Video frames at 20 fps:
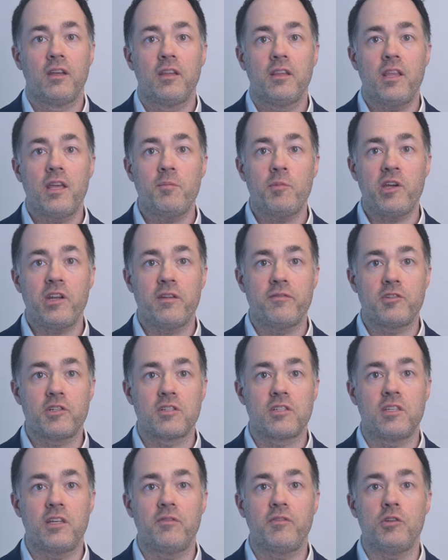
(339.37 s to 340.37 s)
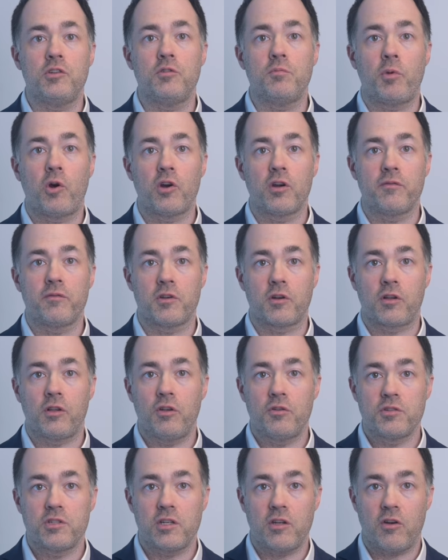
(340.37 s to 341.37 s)
They might have just given you part of your
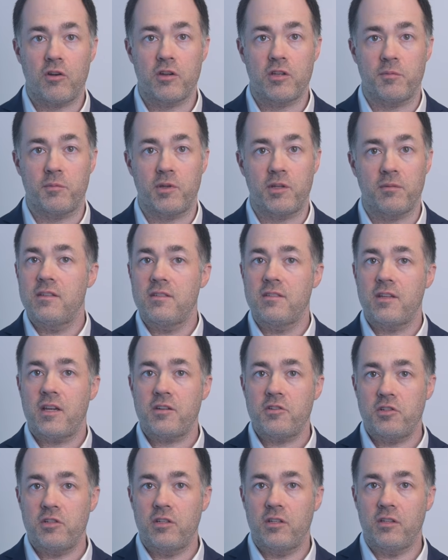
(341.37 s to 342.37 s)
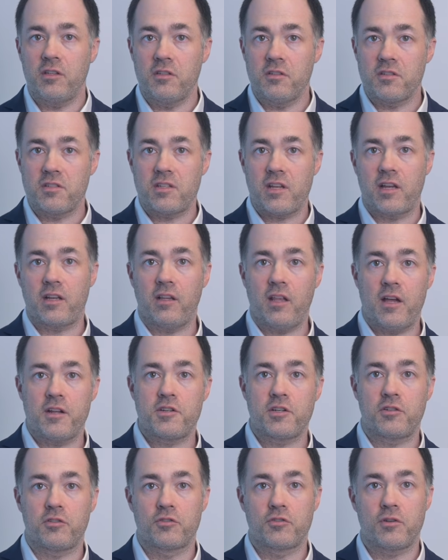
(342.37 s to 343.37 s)
closing argument. This is actually a little
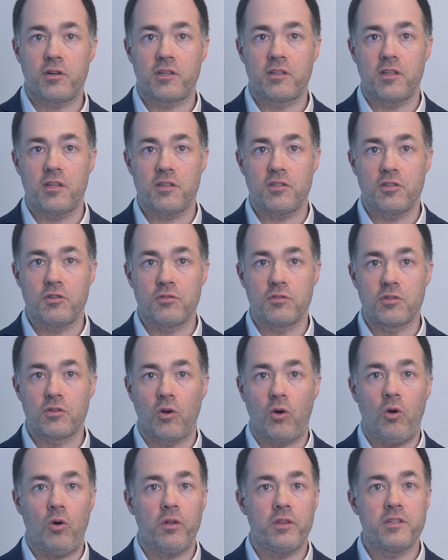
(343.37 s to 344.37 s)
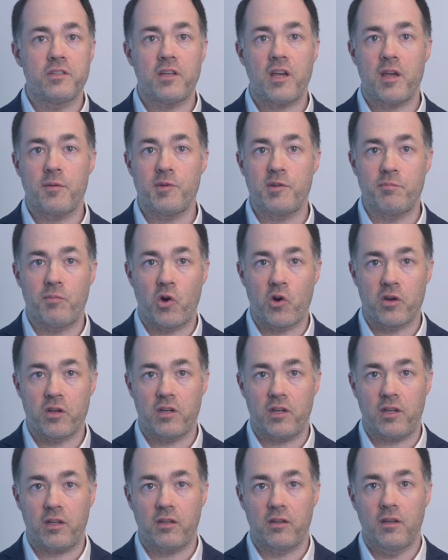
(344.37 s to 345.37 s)
psychological trick that is used all the time in
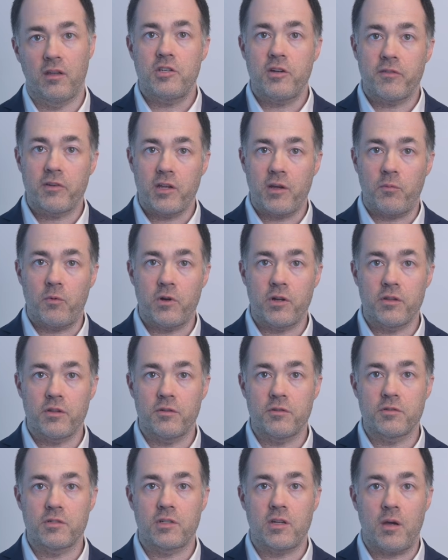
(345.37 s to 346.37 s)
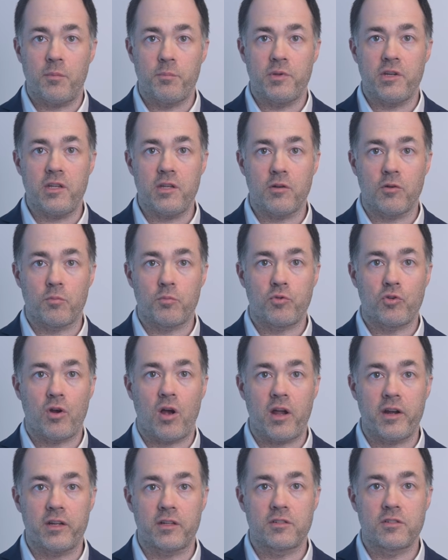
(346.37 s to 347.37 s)
marketing. Do you ever get one of those company or
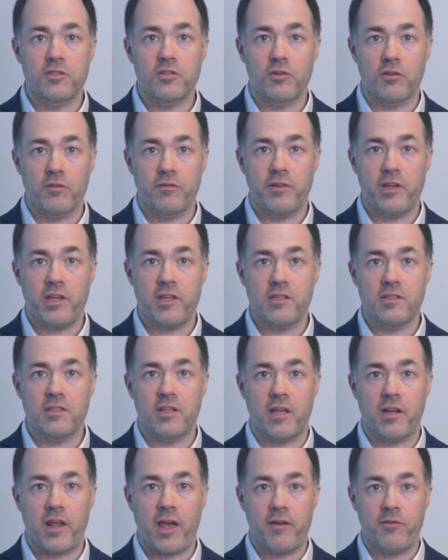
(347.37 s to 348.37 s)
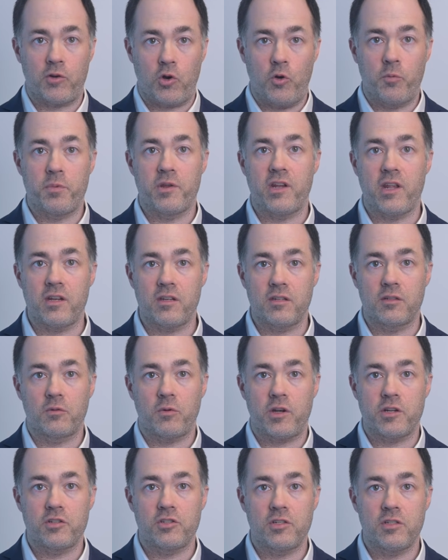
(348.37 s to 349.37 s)
product surveys that have open-ended
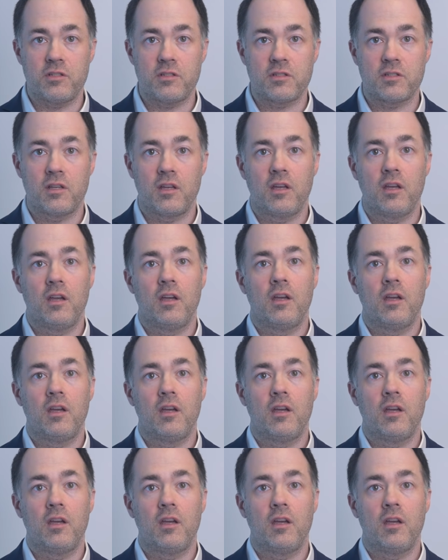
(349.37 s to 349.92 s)
questions?